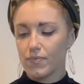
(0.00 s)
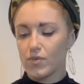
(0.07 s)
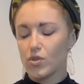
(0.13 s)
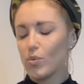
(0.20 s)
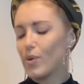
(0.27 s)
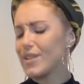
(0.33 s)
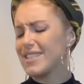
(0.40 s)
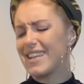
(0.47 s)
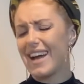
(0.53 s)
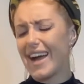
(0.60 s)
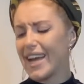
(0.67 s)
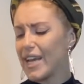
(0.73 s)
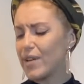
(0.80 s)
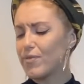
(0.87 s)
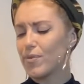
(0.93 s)
to want to
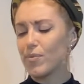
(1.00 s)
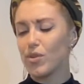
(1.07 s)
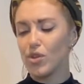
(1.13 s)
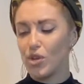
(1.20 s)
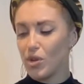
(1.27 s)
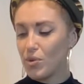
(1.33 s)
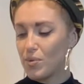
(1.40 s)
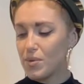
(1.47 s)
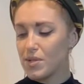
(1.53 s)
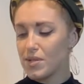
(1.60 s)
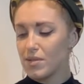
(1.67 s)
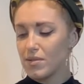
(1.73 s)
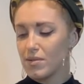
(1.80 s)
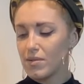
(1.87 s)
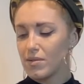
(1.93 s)
hide from the
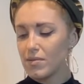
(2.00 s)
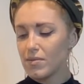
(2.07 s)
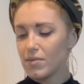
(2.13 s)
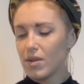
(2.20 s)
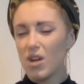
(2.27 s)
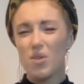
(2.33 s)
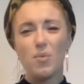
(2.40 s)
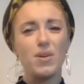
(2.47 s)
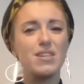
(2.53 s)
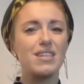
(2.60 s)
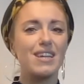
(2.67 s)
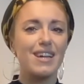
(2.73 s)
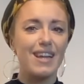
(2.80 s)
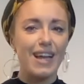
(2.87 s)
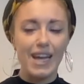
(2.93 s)
news, want
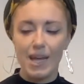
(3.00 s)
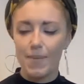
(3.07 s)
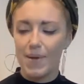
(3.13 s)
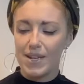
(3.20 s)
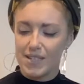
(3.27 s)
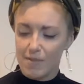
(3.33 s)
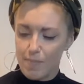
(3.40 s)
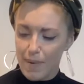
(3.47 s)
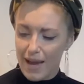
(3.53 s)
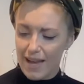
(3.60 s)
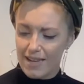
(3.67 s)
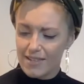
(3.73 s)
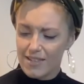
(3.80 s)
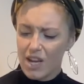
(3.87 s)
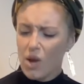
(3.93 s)
to climb into
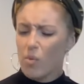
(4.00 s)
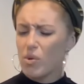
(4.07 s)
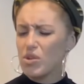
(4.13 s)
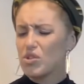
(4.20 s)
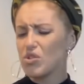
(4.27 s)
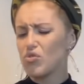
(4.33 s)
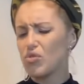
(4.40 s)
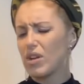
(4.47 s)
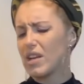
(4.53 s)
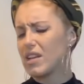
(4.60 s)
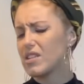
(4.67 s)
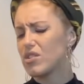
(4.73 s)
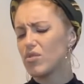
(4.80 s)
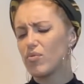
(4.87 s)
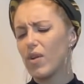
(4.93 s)
bed, want to
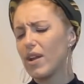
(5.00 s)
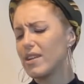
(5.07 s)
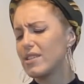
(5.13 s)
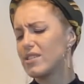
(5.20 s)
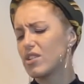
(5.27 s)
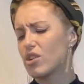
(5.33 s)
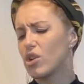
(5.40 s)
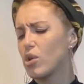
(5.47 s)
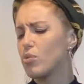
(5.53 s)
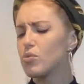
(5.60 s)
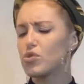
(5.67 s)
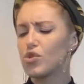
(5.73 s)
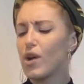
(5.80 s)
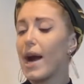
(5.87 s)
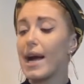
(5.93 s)
drink, to run, to
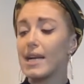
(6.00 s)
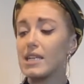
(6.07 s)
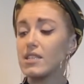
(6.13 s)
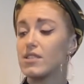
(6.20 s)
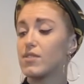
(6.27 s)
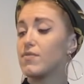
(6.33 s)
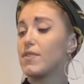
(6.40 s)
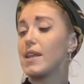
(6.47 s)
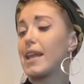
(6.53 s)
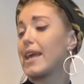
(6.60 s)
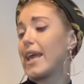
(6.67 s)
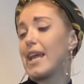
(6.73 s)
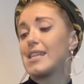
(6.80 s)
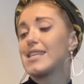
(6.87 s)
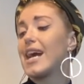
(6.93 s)
close your eyes, to feel
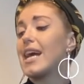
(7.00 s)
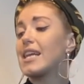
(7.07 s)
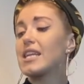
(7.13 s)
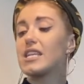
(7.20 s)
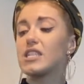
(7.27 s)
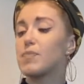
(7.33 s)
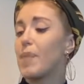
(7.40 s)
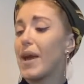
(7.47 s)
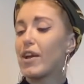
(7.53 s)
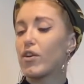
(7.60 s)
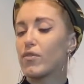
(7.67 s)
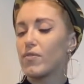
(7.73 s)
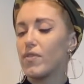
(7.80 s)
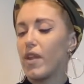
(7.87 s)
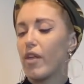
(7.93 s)
like a tiny speck
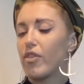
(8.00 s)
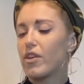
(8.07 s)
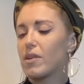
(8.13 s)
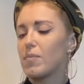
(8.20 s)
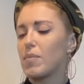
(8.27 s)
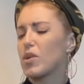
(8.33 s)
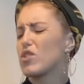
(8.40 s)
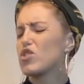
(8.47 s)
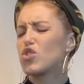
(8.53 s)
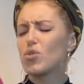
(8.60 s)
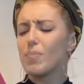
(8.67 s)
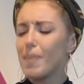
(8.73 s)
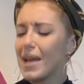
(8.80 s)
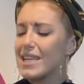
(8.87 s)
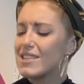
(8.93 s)
of nothing because you're
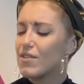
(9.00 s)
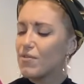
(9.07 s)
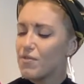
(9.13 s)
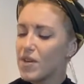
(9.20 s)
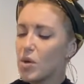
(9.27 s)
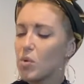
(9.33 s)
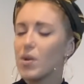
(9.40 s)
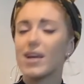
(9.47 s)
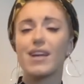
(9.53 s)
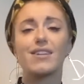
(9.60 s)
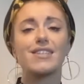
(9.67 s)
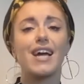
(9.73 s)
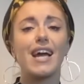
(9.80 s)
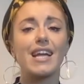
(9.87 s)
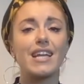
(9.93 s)
made to feel like a
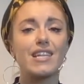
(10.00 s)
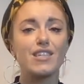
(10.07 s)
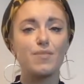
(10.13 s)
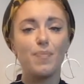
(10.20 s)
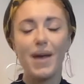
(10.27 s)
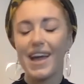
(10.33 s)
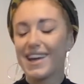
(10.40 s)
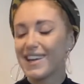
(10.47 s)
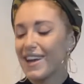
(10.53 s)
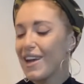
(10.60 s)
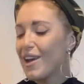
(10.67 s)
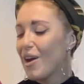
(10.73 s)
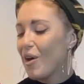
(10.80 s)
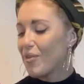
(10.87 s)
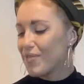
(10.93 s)
tiny speck
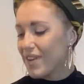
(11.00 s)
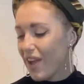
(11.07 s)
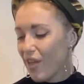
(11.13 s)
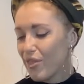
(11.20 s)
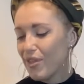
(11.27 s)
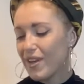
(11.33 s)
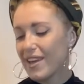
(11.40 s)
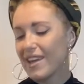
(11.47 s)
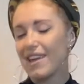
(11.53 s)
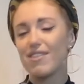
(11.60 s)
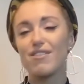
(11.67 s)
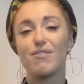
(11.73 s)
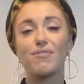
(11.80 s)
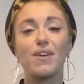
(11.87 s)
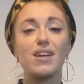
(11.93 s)
of nothing in
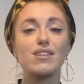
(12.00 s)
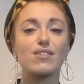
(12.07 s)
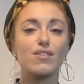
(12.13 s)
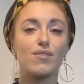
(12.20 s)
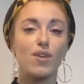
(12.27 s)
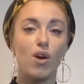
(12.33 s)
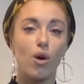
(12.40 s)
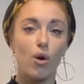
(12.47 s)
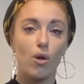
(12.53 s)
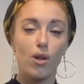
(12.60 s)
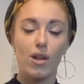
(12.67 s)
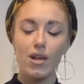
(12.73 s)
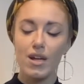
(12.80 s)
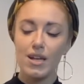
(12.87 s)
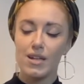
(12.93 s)
the face of it
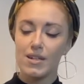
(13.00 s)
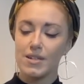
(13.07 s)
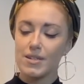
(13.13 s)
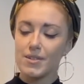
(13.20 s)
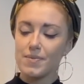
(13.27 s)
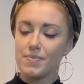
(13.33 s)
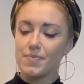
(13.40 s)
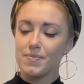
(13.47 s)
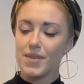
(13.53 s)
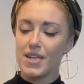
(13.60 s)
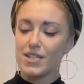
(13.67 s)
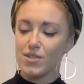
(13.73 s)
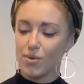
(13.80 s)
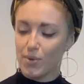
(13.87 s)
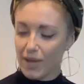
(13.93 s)
all.
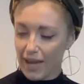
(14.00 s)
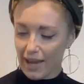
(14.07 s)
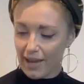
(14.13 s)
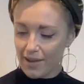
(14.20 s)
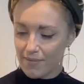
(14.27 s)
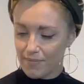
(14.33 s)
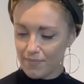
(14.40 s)
It's okay